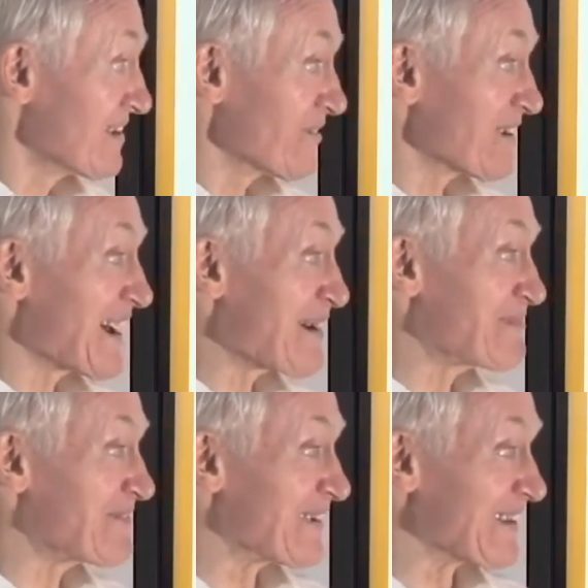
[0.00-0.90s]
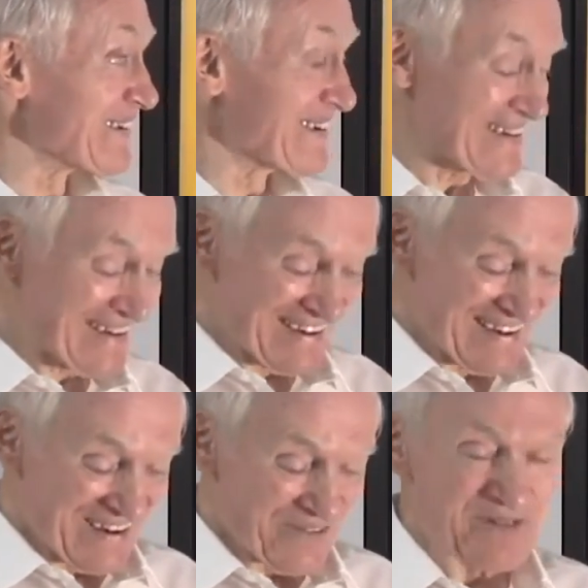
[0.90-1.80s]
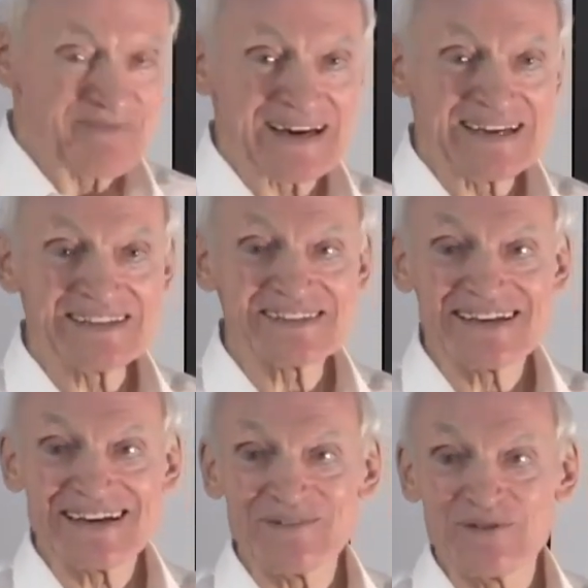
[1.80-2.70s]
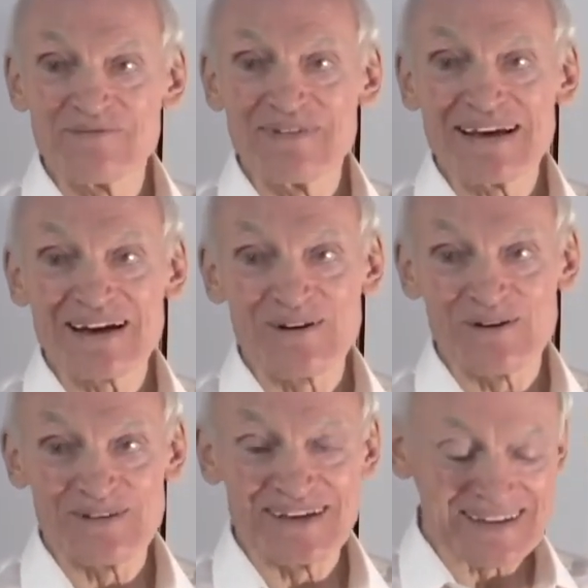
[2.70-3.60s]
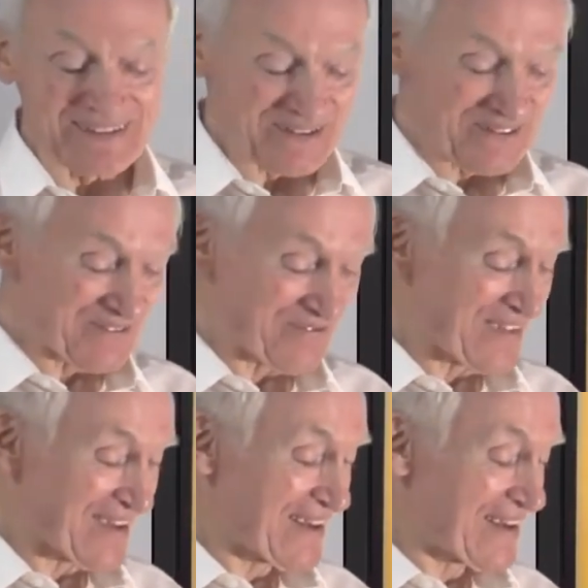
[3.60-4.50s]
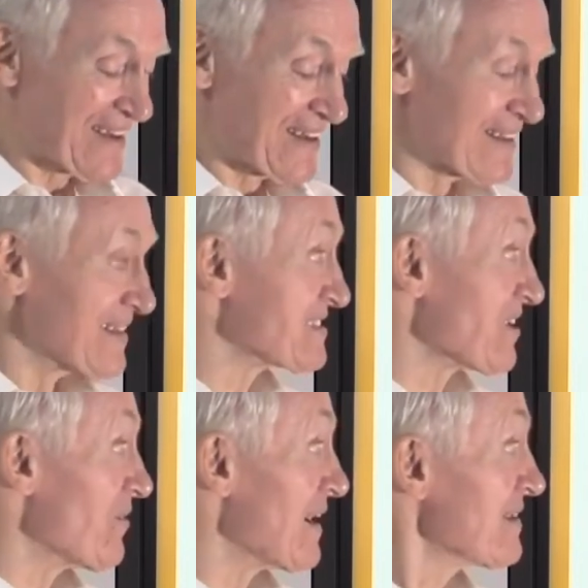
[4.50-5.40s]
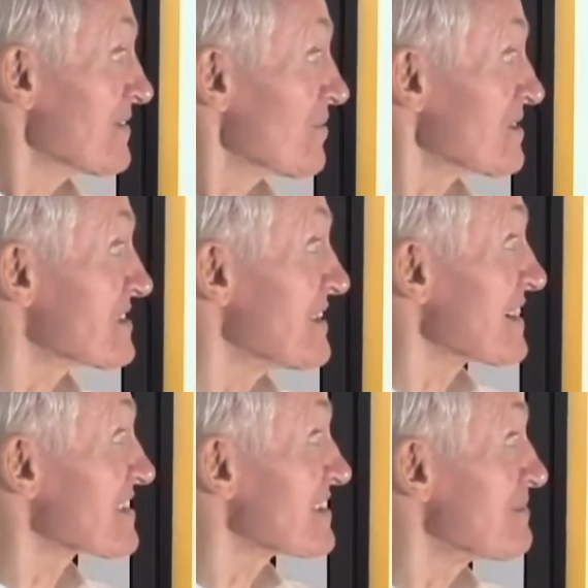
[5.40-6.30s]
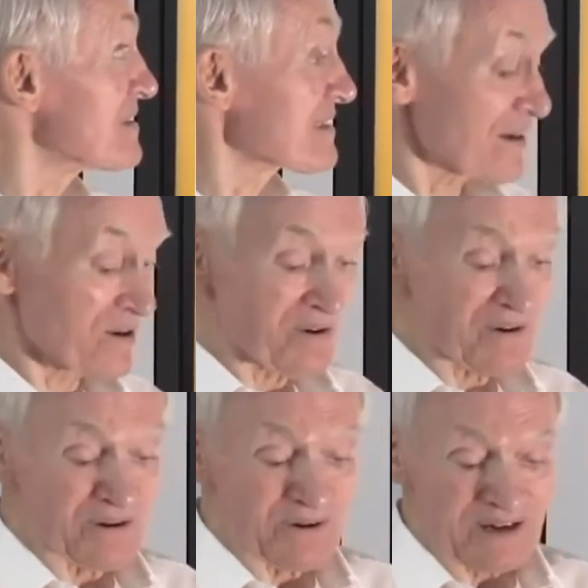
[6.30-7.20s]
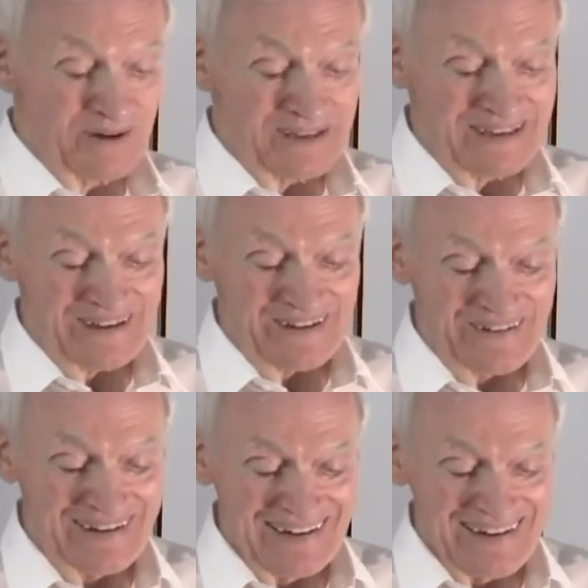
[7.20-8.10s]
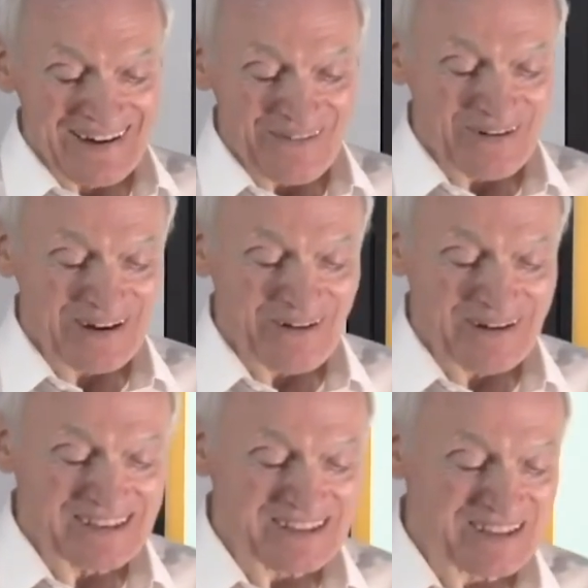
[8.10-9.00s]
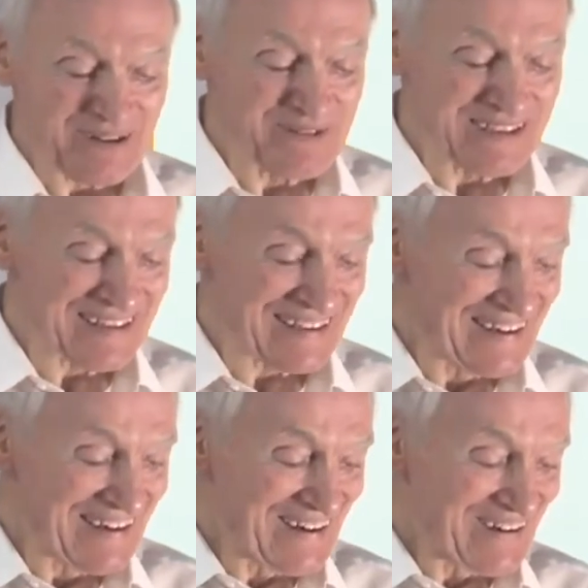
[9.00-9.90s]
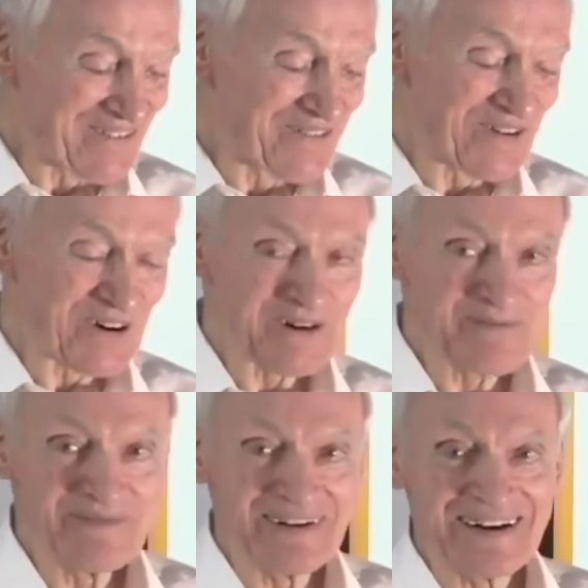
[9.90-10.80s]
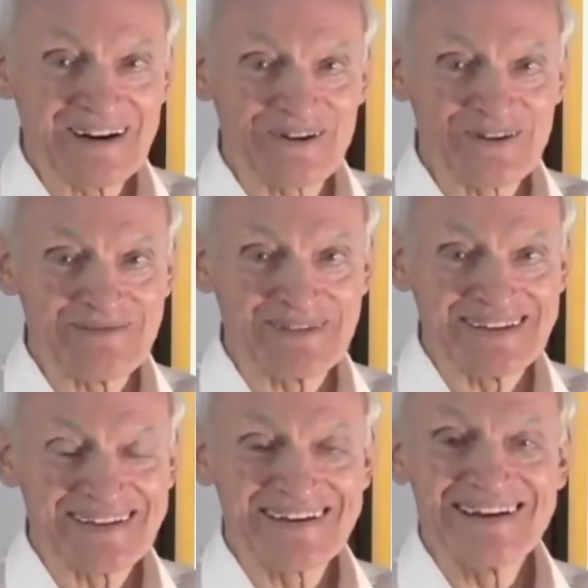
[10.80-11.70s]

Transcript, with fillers: What a happy fellow, huh? We made his day, we made our own day too. Let's go on. What's the next subject? Oh, here we go. We're going subject verb agreement.